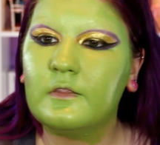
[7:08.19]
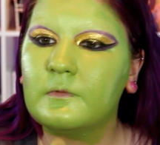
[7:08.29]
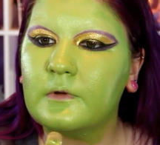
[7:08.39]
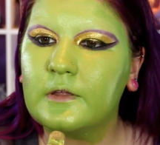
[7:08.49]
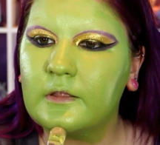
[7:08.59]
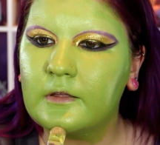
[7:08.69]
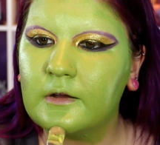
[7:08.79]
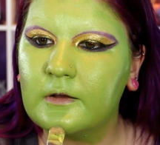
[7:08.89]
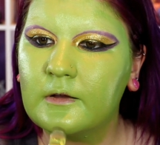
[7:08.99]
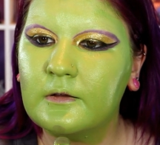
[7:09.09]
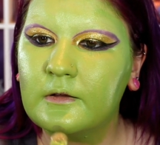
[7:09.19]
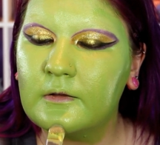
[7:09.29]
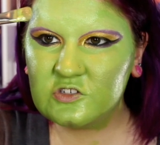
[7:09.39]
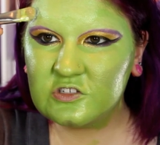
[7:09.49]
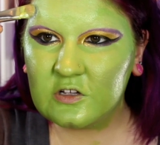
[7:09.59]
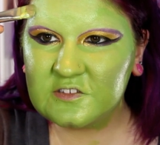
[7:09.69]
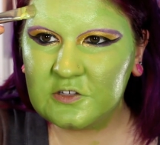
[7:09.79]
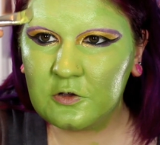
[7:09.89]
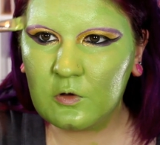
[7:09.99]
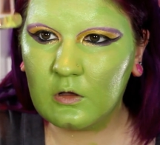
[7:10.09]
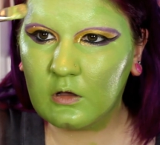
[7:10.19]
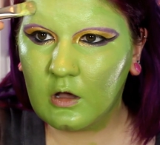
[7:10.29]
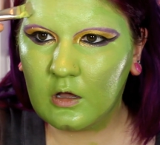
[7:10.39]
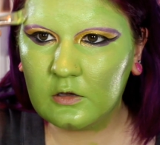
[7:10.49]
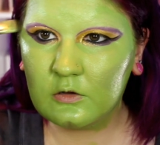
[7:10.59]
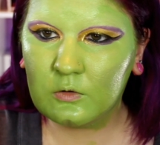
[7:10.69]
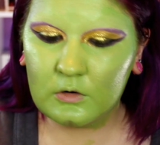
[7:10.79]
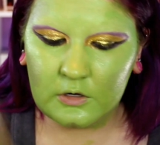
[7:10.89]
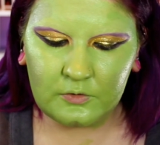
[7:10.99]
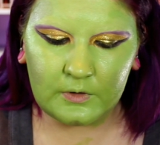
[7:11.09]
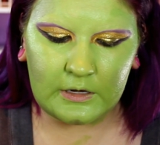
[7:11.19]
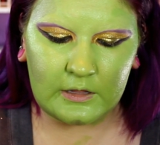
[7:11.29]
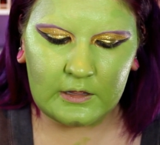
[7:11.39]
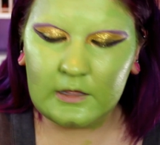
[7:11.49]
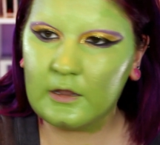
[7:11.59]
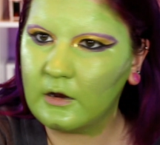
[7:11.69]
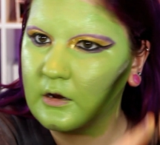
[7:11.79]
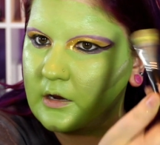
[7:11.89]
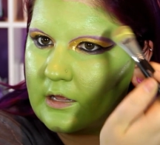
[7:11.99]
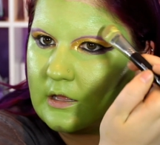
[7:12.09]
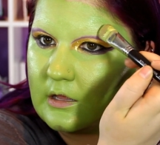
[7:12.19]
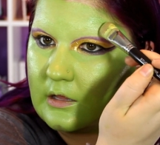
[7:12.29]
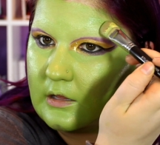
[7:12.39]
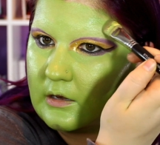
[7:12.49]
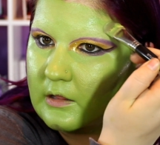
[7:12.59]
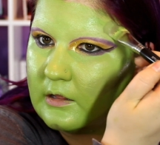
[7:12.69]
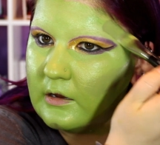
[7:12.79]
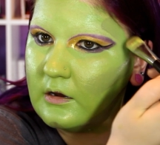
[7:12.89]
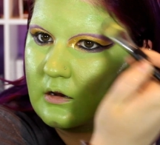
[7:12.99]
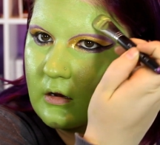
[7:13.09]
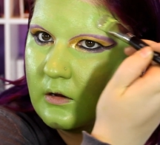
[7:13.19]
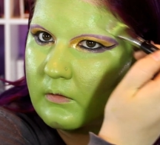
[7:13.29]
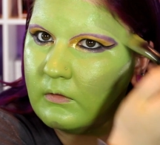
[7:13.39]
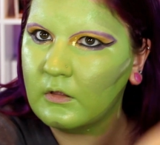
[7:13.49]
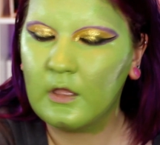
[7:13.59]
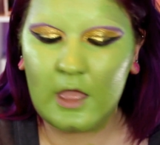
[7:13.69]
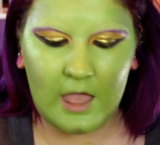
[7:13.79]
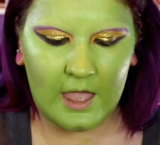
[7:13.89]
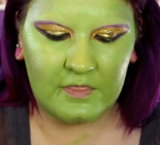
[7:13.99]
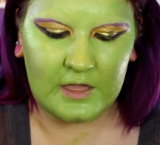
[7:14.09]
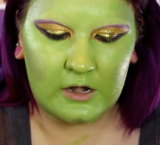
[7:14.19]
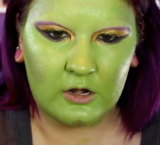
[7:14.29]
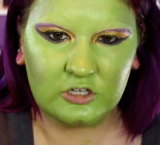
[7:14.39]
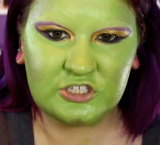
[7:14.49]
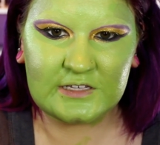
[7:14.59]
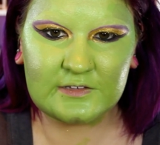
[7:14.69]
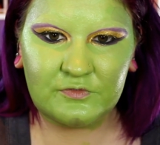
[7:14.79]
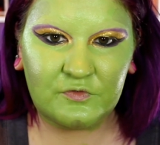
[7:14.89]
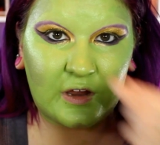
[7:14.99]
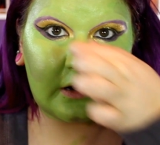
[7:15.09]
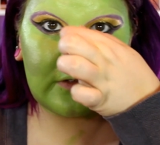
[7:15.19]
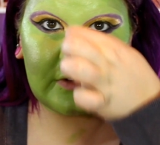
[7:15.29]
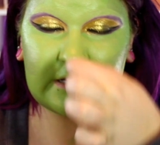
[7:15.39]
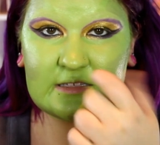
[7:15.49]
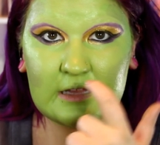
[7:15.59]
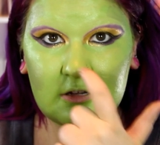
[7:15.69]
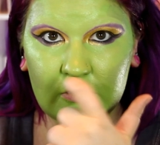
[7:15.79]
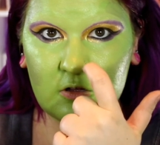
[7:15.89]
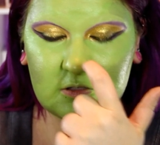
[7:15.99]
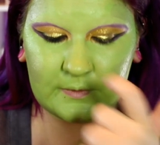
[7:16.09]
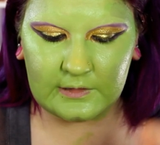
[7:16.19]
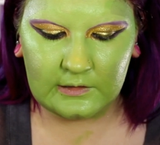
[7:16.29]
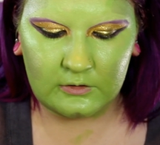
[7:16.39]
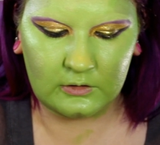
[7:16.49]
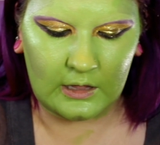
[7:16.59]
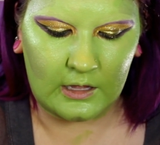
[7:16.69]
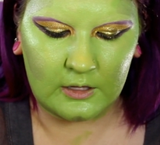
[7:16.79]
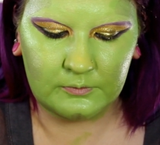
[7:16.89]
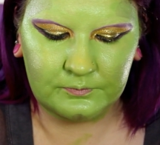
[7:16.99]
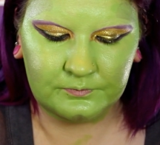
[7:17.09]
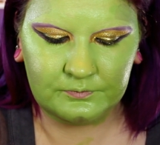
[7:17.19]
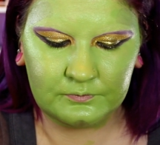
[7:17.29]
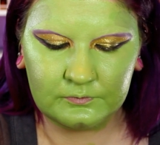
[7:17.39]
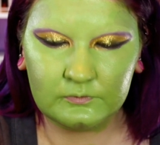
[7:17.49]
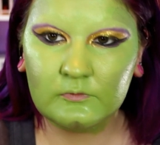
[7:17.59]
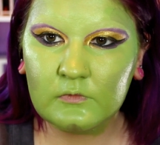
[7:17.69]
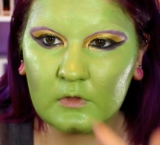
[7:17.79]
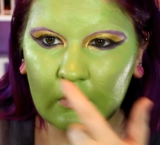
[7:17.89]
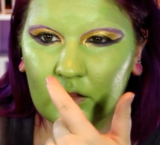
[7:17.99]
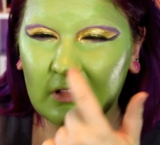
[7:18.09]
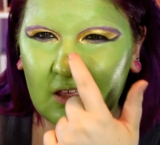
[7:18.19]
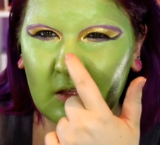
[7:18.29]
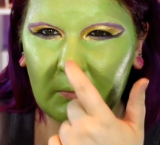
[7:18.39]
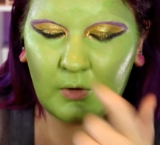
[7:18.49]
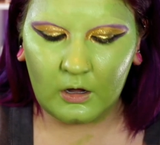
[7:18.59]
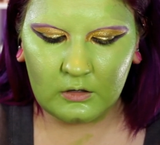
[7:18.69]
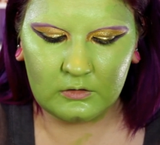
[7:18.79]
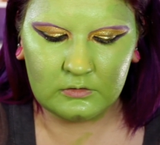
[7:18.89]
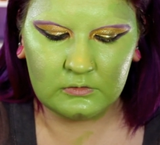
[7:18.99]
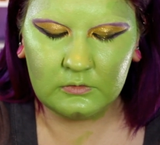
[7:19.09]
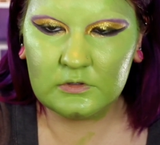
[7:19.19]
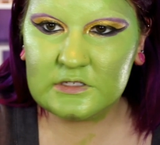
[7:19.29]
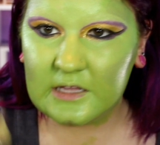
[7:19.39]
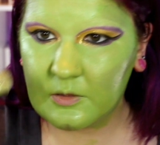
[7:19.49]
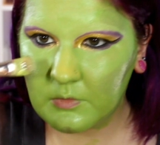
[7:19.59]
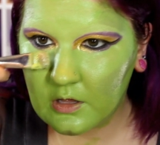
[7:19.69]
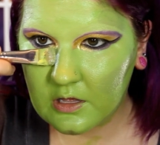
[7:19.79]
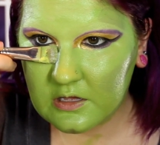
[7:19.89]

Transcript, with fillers: And then right here. She's also contoured right here and here. And then she has a very, very slender nose with a little, um, like a ball tip.